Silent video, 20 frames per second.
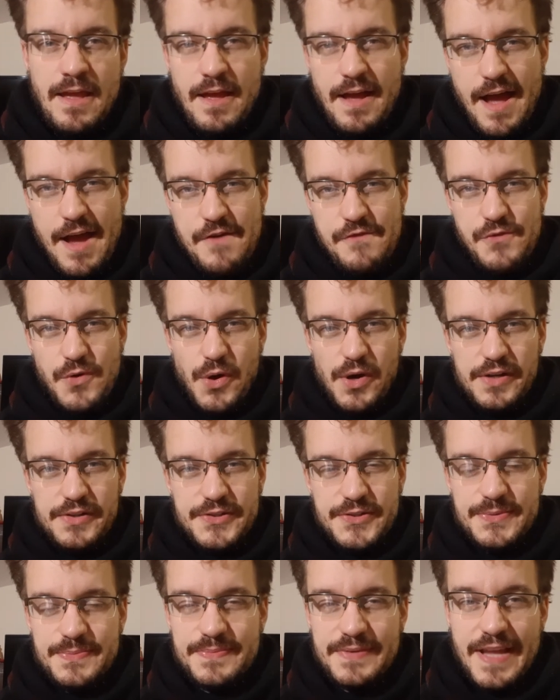Hi,
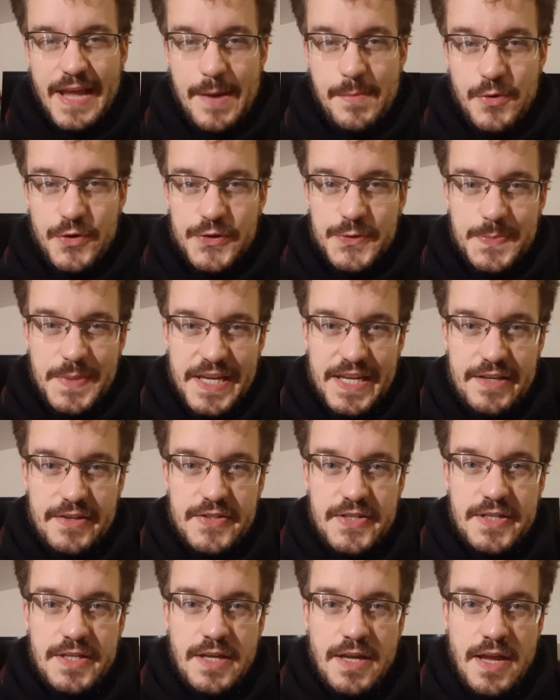folks. Gabor
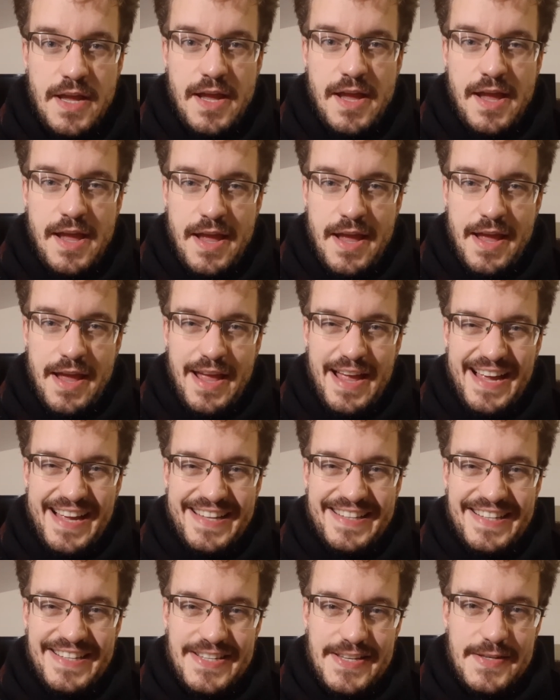speaks.
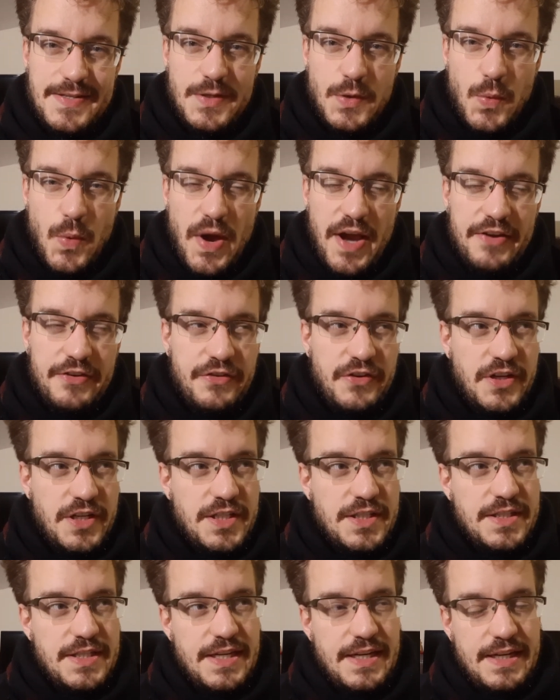And this is the
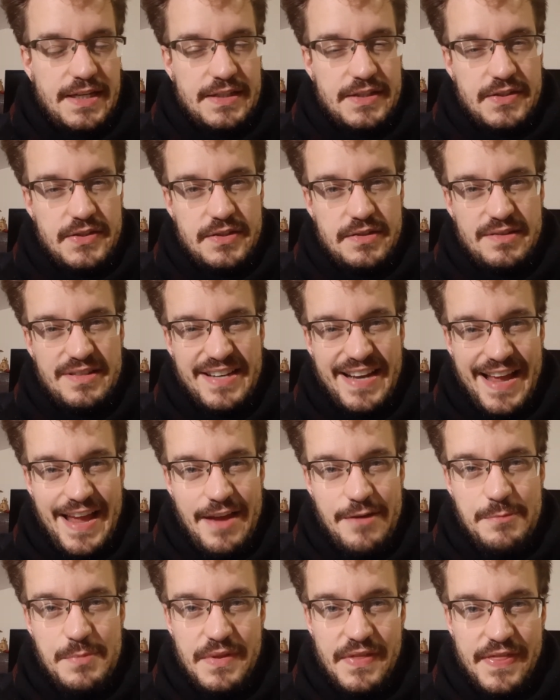question that I
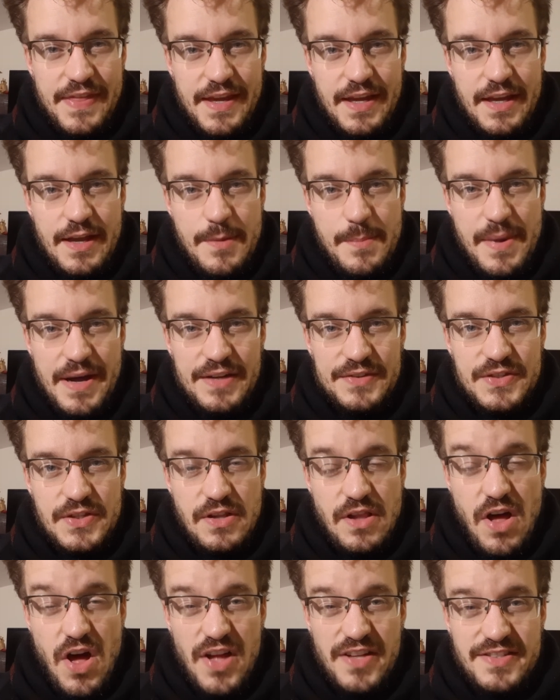have been thinking about a
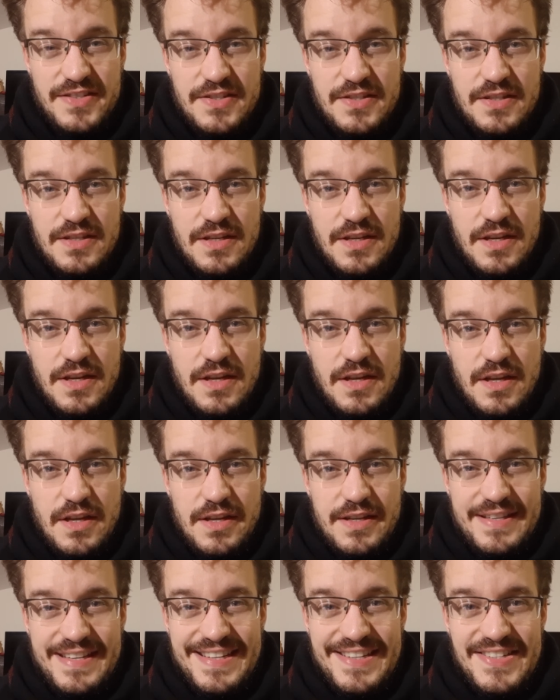lot
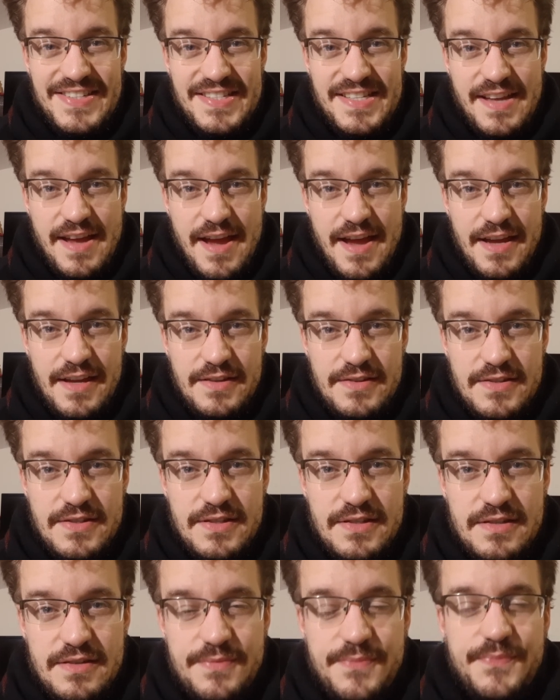these
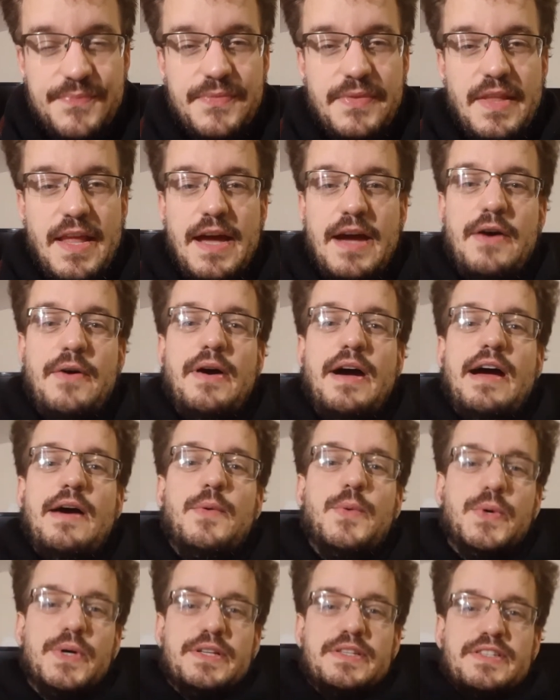days. Now, I
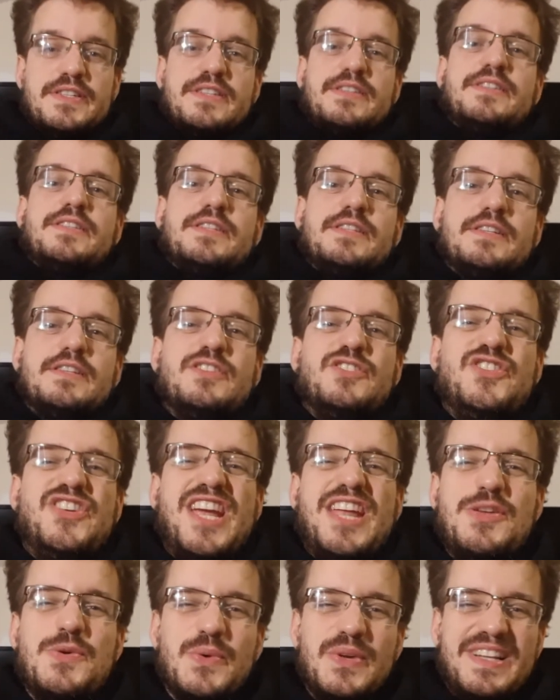was
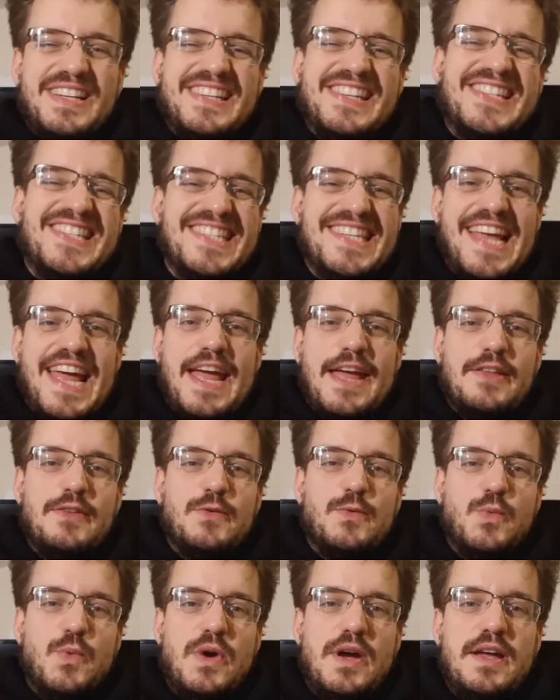genuinely sad
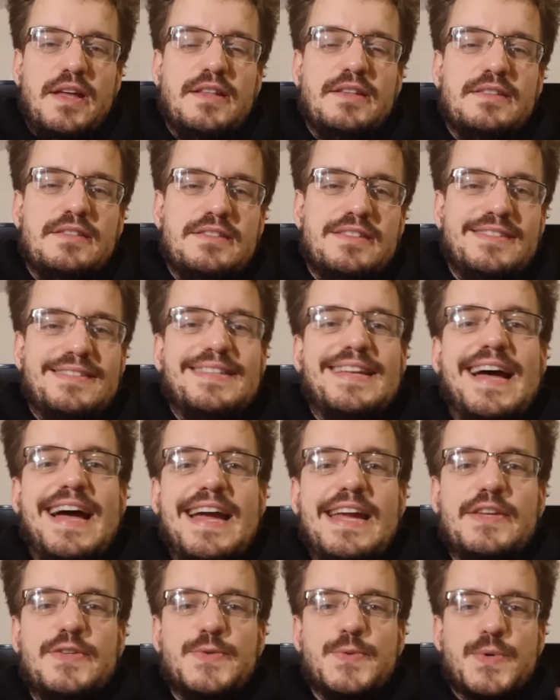when the
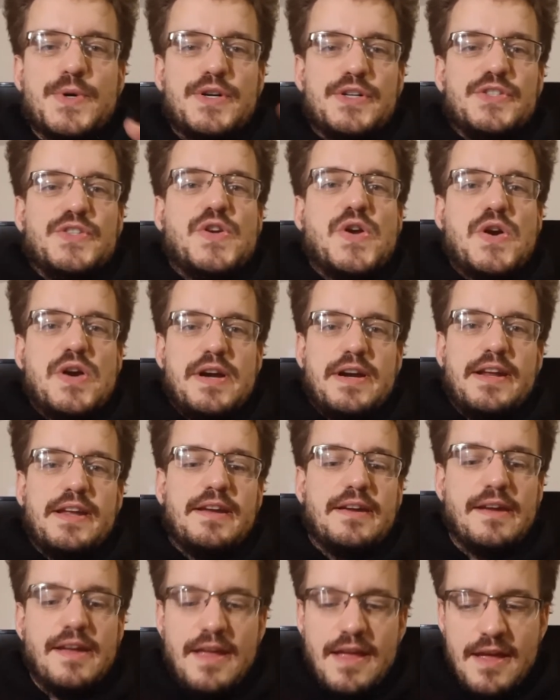tides were
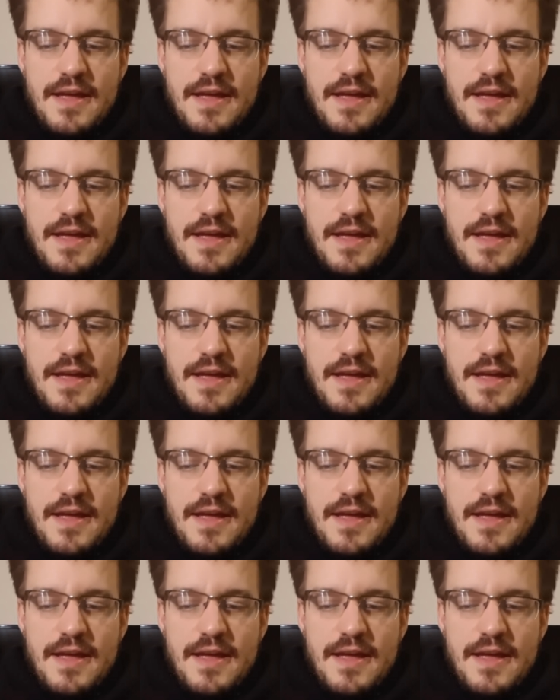turning